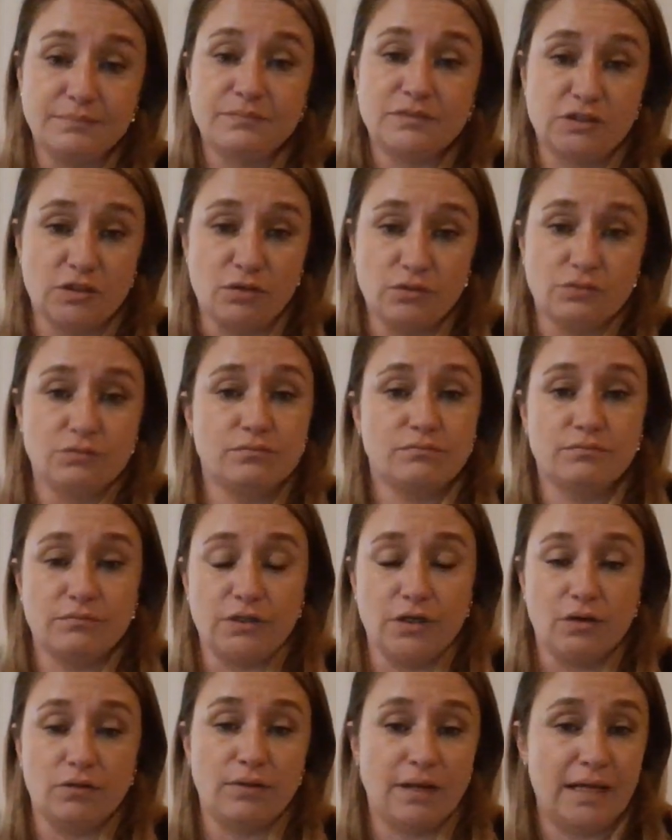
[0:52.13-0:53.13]
So,
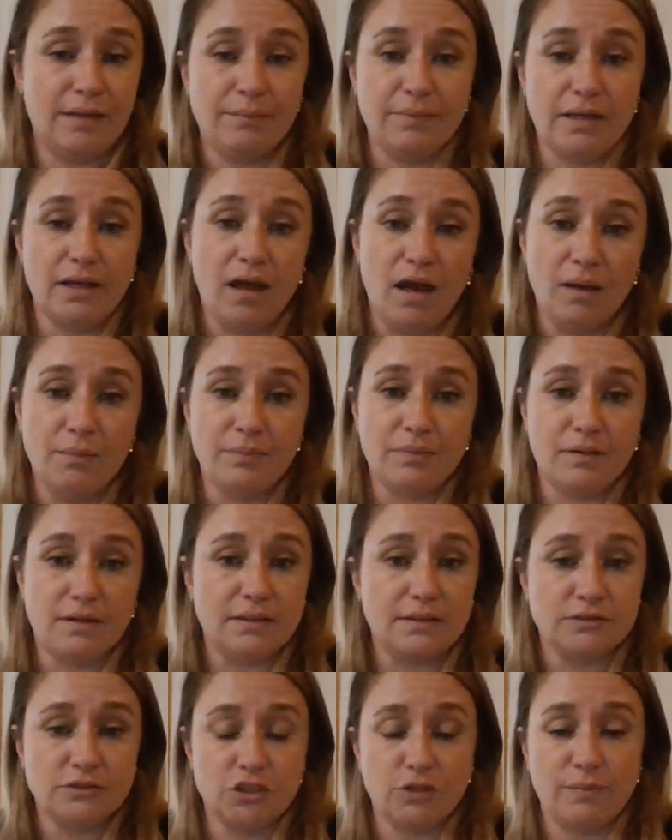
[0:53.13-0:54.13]
you know, hit me up,
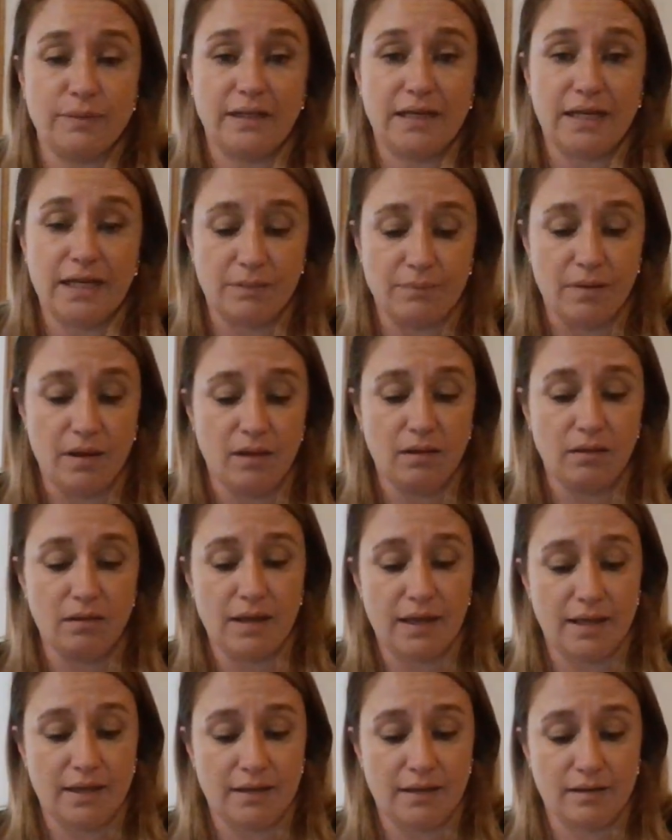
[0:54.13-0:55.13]
shoot me an email,
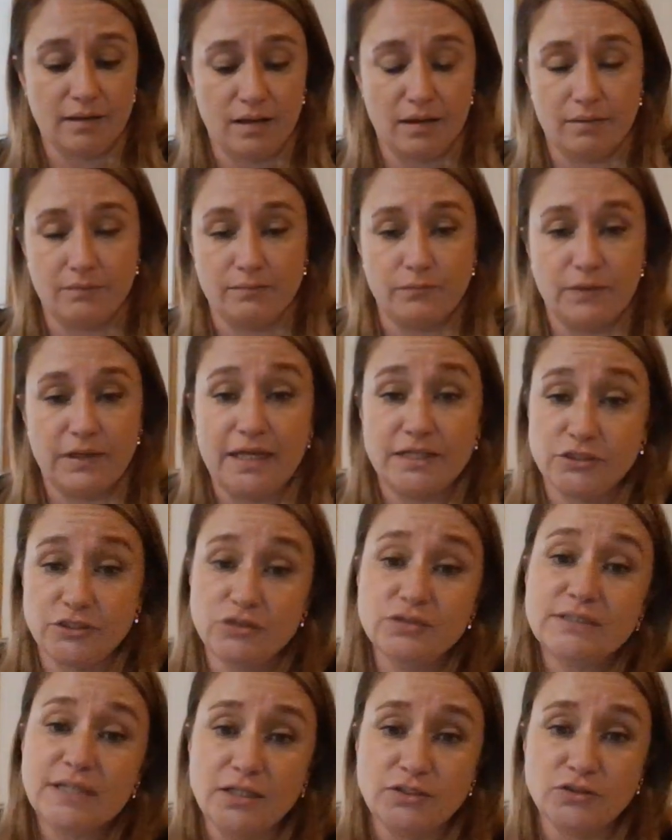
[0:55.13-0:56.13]
and we get
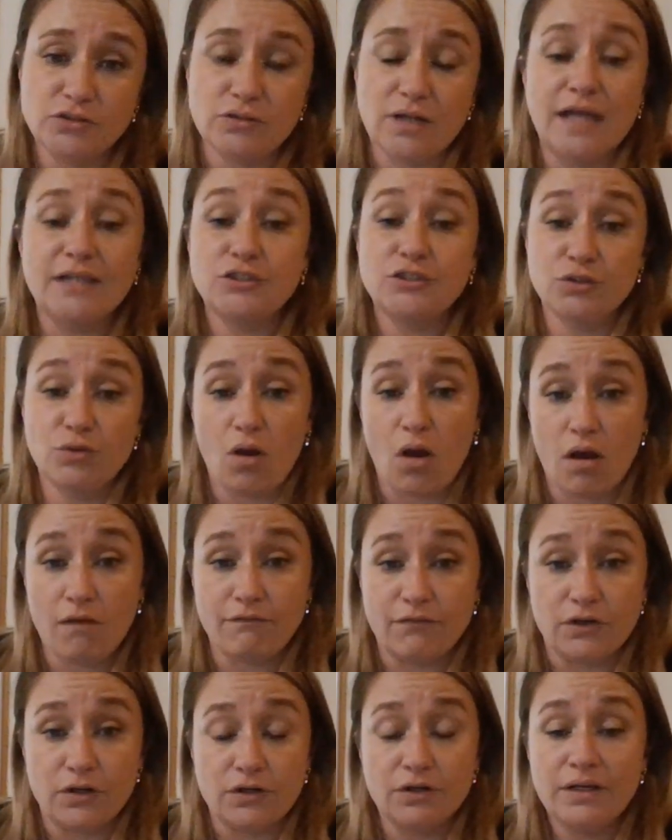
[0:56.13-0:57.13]
you scheduled. I do
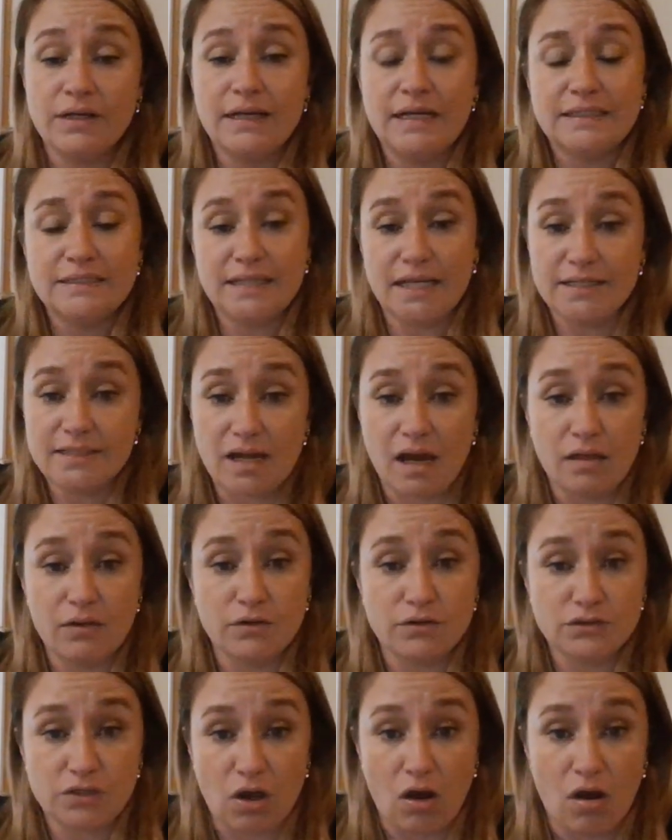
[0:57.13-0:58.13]
offer
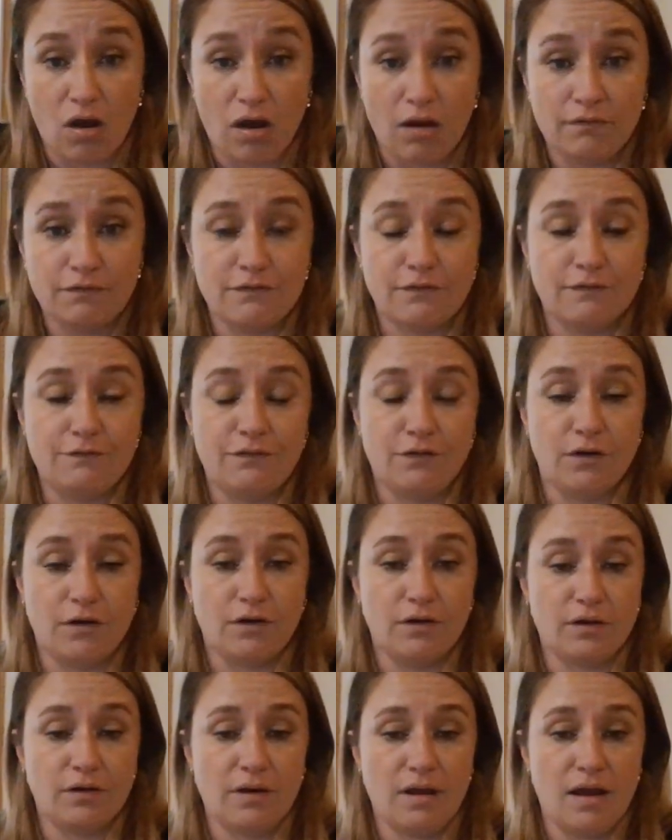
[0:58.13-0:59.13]
$10 off
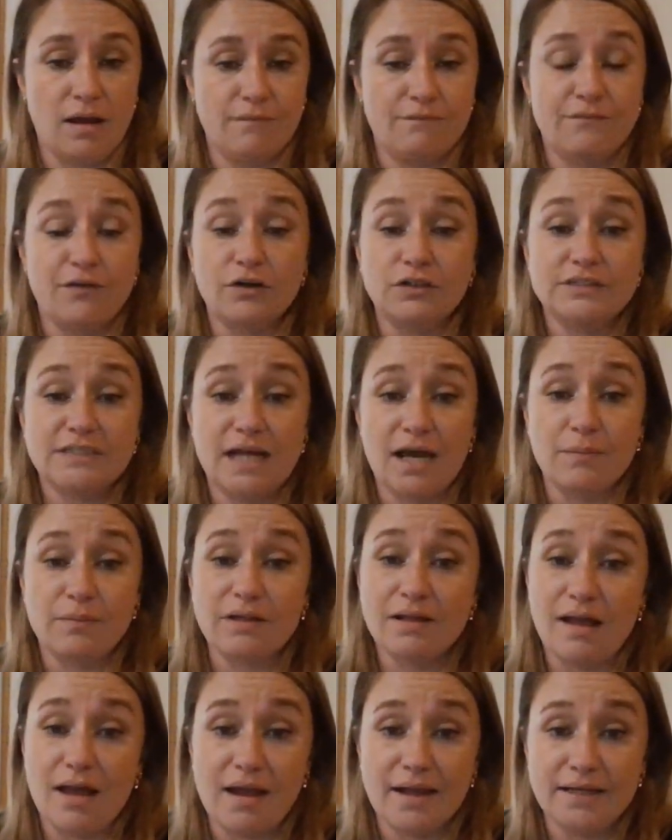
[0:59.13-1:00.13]
for first-time
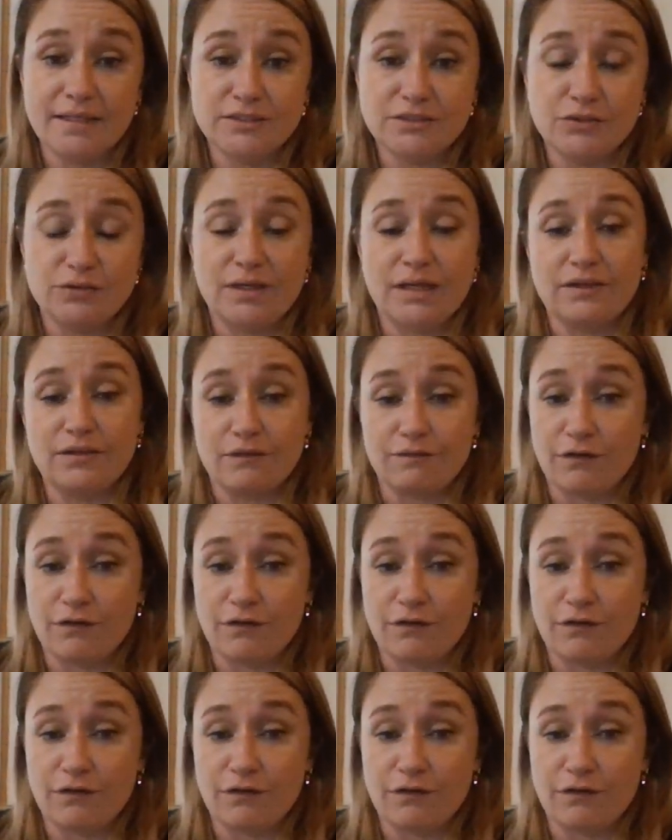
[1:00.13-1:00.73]
clients who get